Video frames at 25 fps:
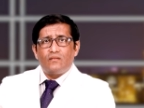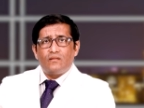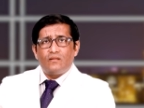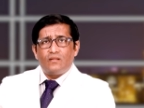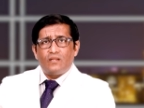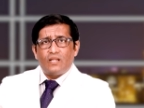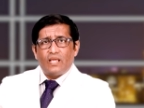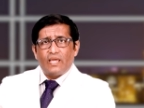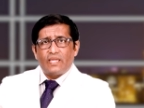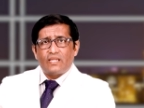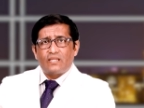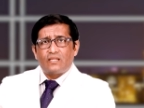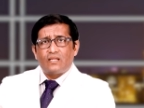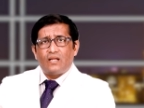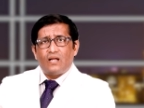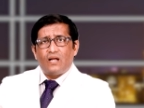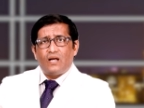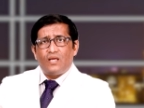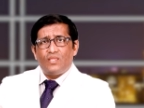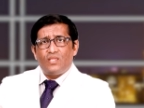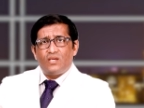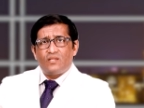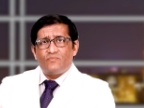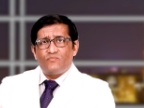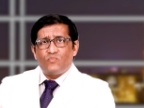like
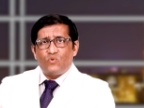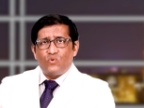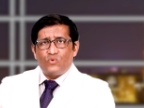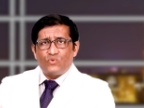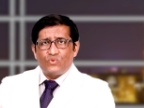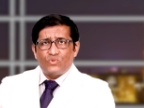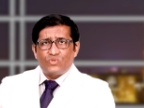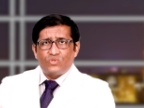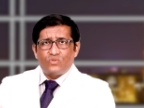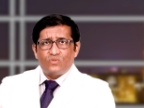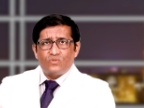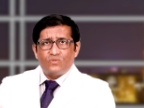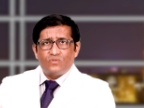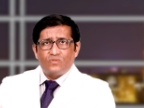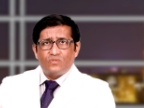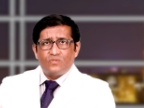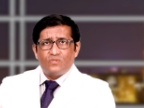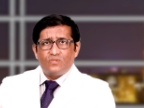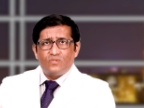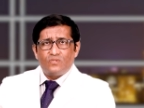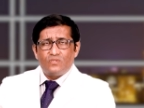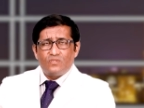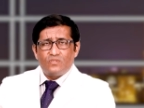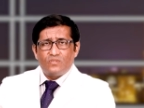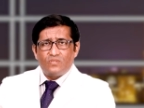other bones,
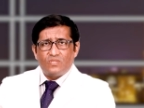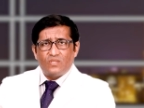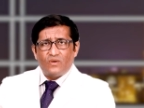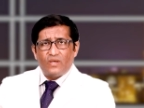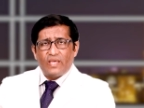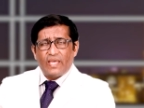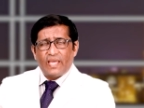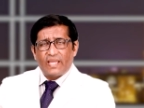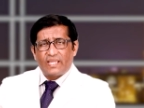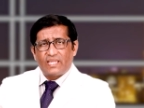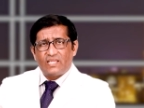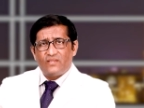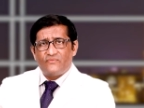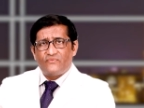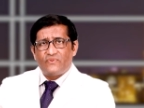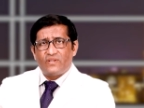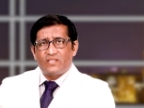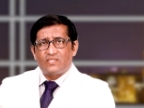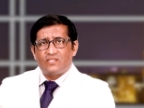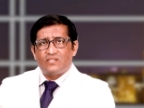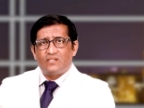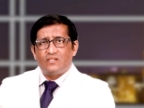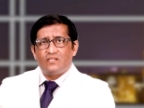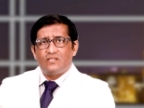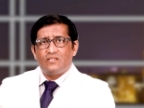the ankle
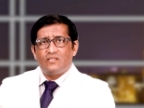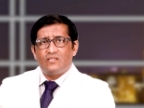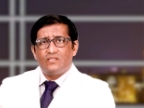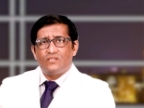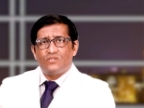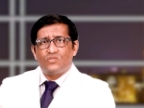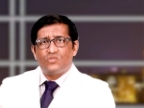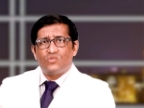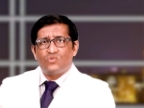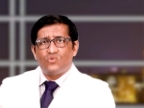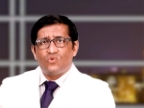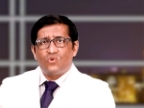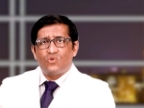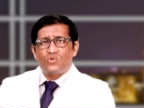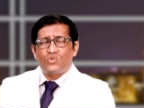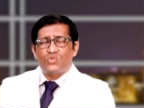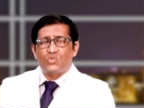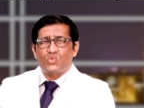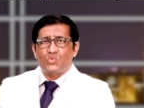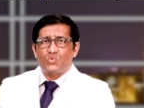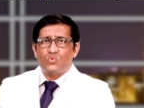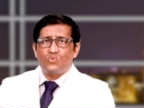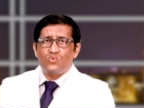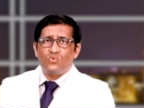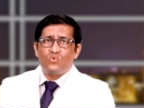fracture is not
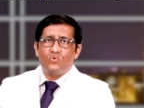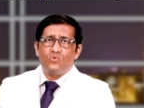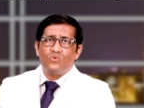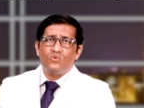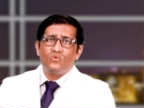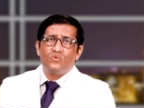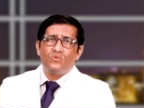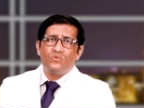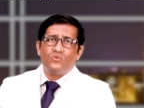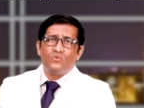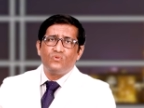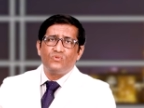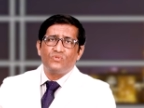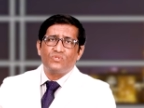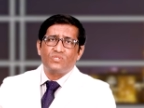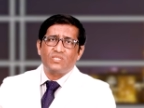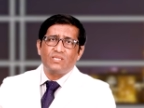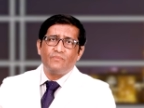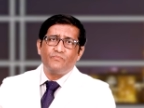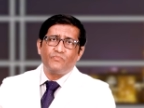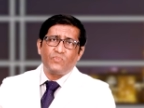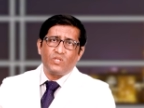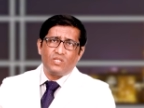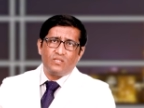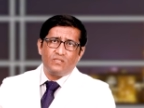so
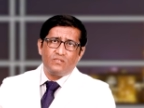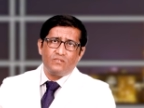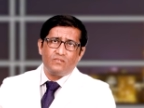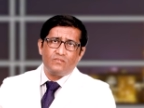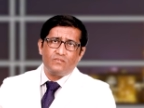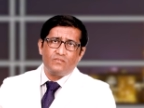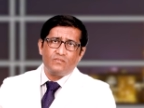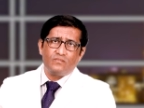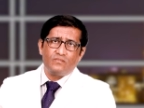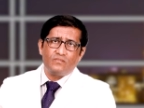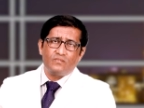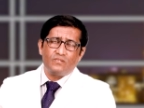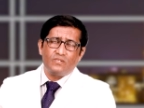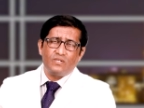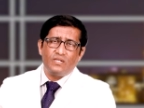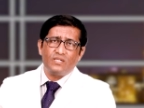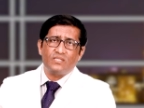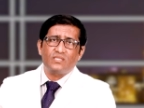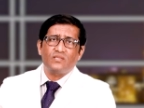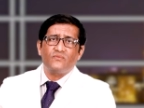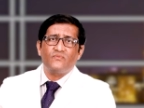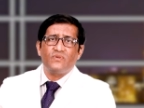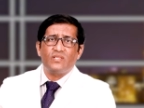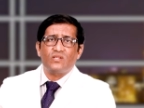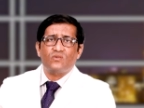simple.
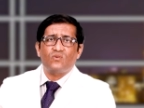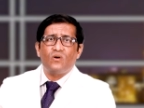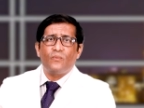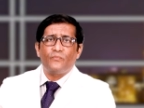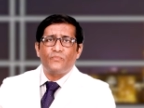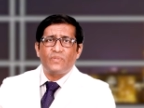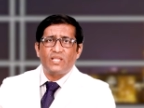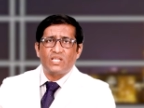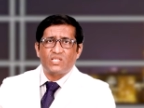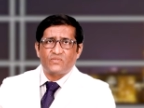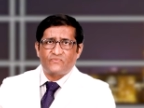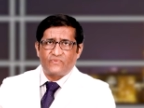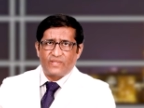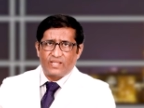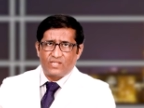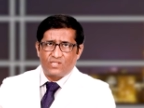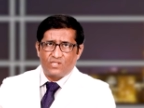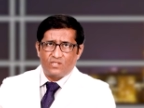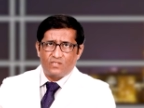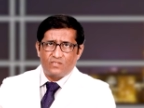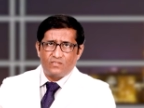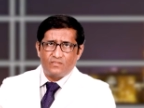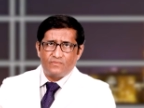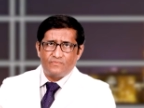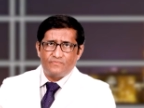It's a very complex
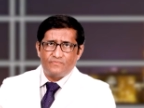fracture.